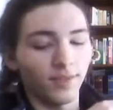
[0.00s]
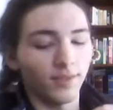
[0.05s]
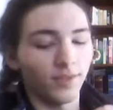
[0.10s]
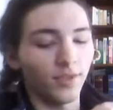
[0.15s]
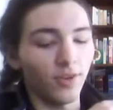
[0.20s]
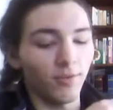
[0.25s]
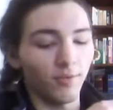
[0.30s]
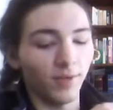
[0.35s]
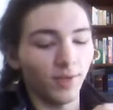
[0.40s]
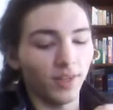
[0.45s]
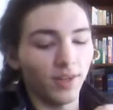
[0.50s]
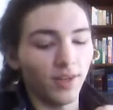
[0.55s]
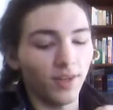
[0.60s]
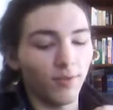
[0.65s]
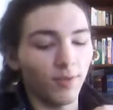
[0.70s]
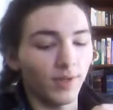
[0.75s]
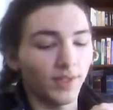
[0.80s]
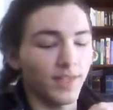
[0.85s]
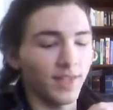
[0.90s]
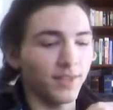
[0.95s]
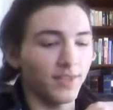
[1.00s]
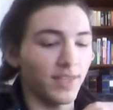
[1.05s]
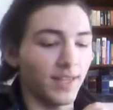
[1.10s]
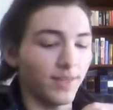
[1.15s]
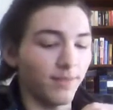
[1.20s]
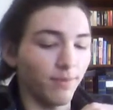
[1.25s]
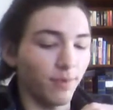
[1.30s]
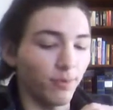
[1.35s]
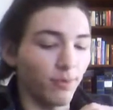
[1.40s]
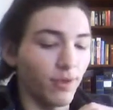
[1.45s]
Don't really know what this
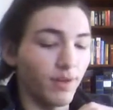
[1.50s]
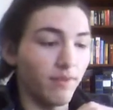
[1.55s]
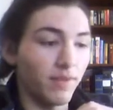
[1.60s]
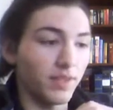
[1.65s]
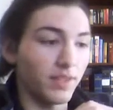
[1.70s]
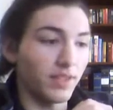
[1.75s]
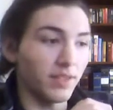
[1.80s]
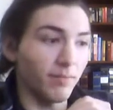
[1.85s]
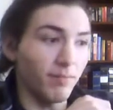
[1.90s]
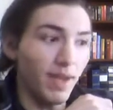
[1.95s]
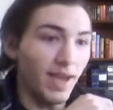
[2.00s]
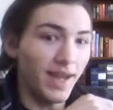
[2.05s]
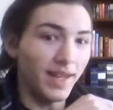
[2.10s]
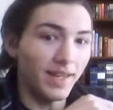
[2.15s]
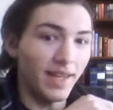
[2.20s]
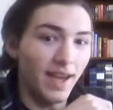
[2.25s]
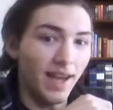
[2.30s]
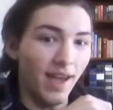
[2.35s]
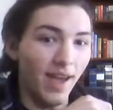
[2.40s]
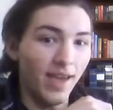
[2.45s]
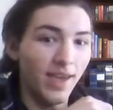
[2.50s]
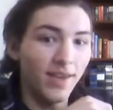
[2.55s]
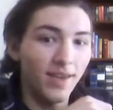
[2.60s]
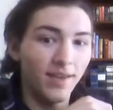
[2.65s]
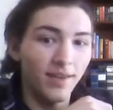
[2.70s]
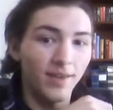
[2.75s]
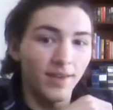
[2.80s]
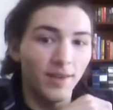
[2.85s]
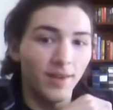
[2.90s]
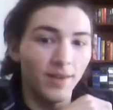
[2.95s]
says for Grievous as a bad guy,
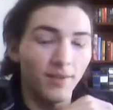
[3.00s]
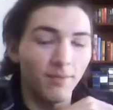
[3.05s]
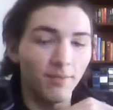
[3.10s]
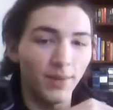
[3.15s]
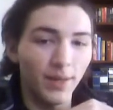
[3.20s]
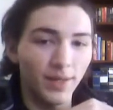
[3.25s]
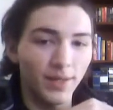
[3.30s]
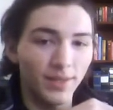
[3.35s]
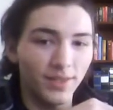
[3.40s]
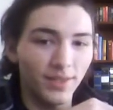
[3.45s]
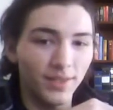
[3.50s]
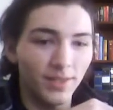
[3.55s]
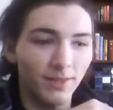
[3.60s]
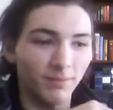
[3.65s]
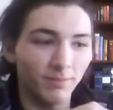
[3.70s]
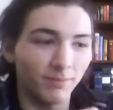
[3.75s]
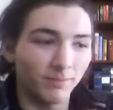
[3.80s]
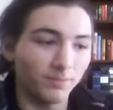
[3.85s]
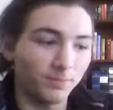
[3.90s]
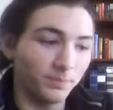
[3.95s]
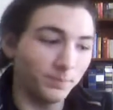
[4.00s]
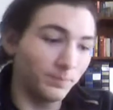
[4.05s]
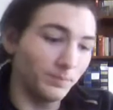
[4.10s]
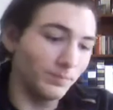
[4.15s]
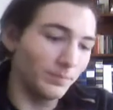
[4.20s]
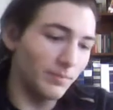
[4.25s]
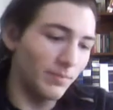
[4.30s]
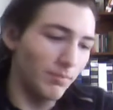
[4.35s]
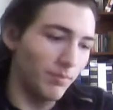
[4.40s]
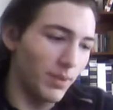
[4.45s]
but
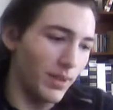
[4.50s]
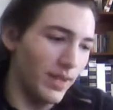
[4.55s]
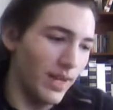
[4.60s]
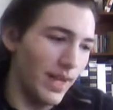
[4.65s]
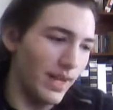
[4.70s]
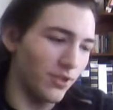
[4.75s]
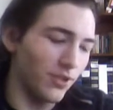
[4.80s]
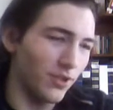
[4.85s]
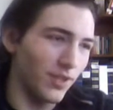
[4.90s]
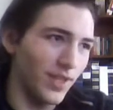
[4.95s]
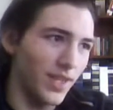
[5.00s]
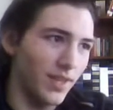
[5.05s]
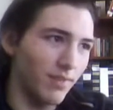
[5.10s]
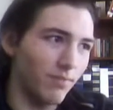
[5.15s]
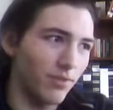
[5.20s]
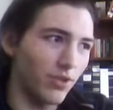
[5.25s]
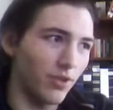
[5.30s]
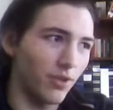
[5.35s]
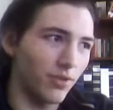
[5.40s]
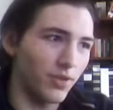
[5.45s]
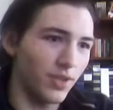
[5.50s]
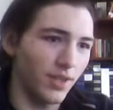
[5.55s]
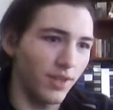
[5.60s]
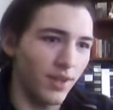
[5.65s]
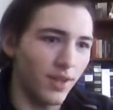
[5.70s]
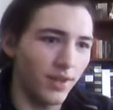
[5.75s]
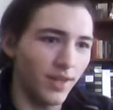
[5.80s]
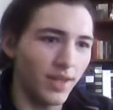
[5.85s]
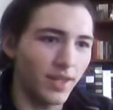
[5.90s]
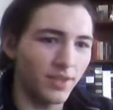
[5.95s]
it actually shows the
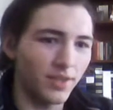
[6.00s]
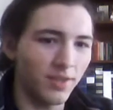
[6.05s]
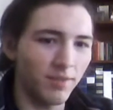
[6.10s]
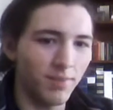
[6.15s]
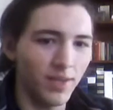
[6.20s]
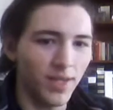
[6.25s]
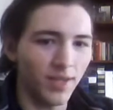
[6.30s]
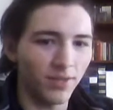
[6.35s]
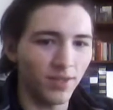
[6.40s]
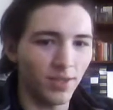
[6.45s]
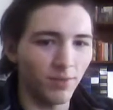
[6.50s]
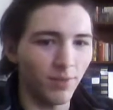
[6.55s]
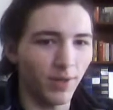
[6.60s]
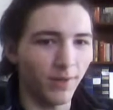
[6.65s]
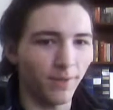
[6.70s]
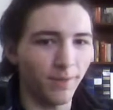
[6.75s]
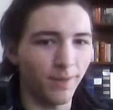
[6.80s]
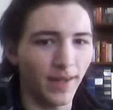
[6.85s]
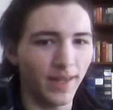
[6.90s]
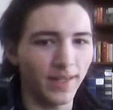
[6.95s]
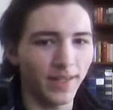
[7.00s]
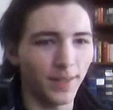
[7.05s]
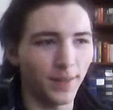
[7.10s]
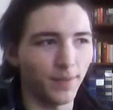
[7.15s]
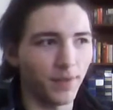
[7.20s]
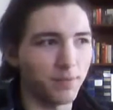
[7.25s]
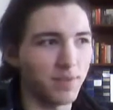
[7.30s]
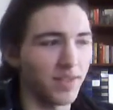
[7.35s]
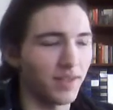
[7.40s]
Gungans to be somewhat effective.